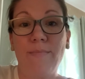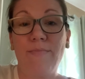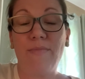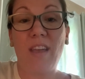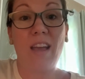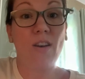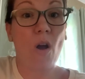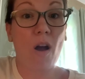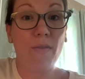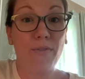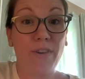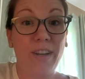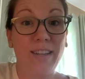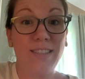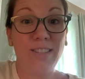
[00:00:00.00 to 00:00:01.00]
an
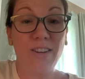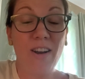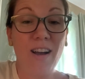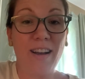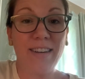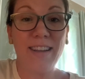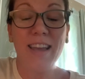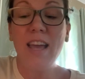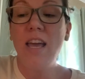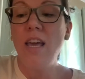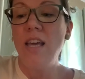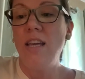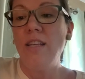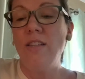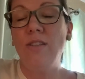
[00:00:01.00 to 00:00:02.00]
offering to God.
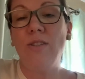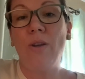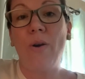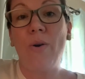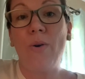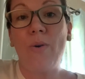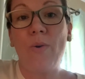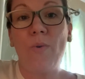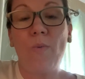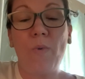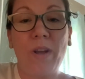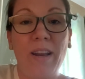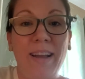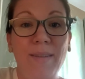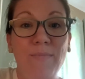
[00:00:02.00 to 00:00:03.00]
So
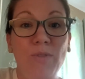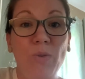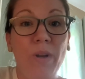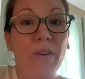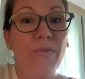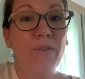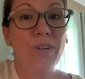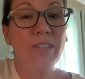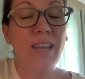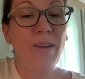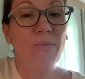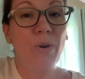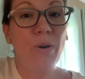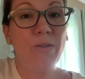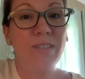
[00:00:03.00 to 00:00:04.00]
what I'm doing for St.
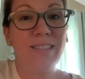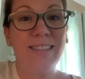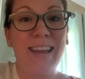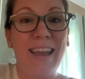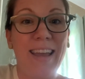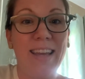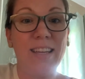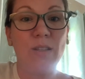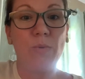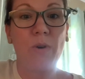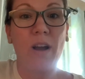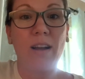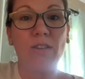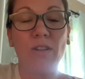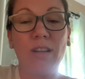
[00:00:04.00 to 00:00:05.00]
Rose Day is we're
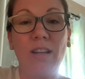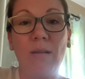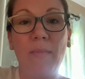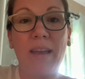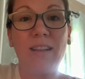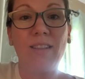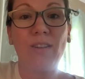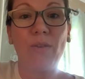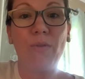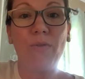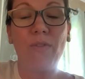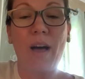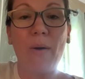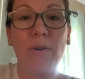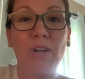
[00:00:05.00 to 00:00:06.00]
actually going to make little
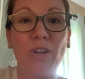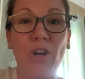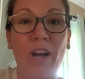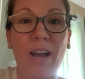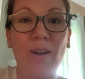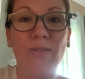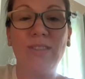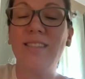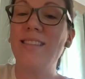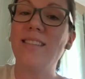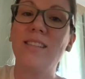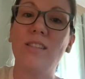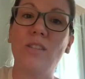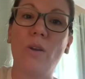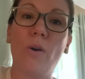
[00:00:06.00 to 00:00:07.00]
flower crowns.
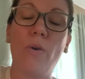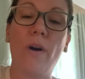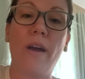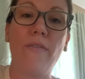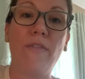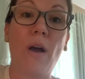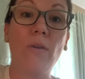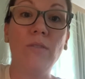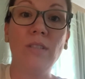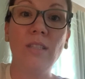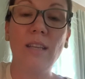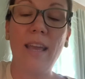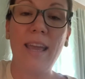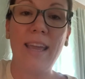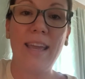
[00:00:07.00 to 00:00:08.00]
So I found
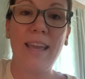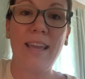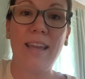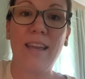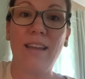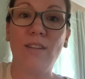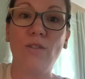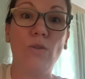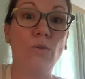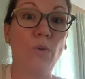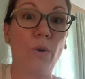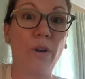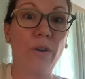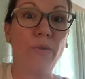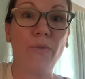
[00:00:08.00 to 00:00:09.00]
a
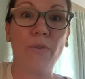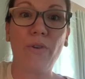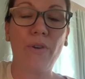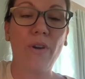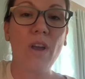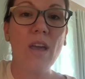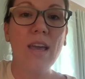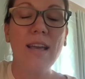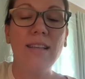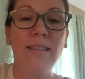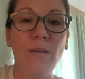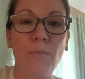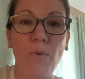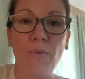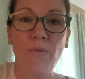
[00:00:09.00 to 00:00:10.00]
tutorial for
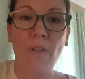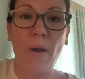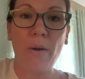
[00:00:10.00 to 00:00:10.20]
simple flower